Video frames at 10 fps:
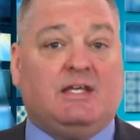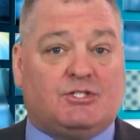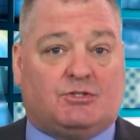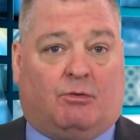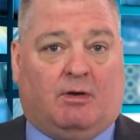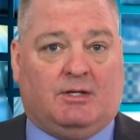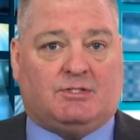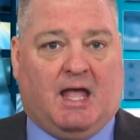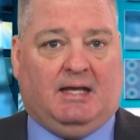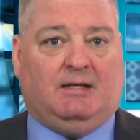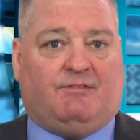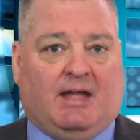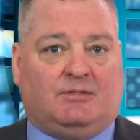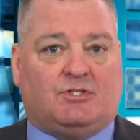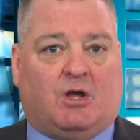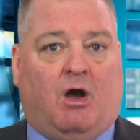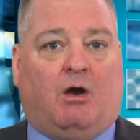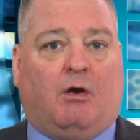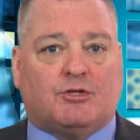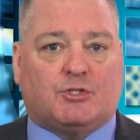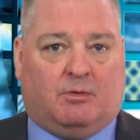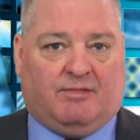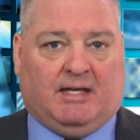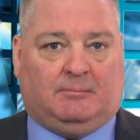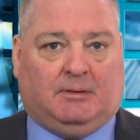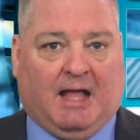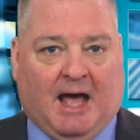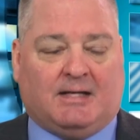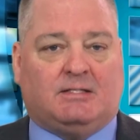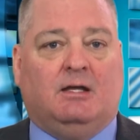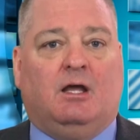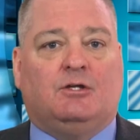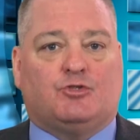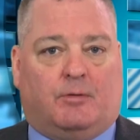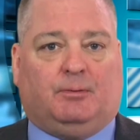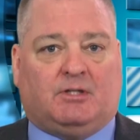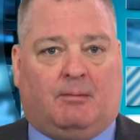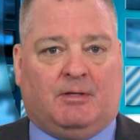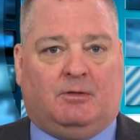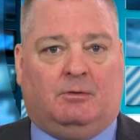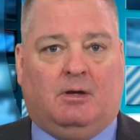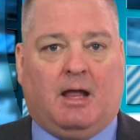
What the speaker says: these stories and events are also available at www.mbot.com.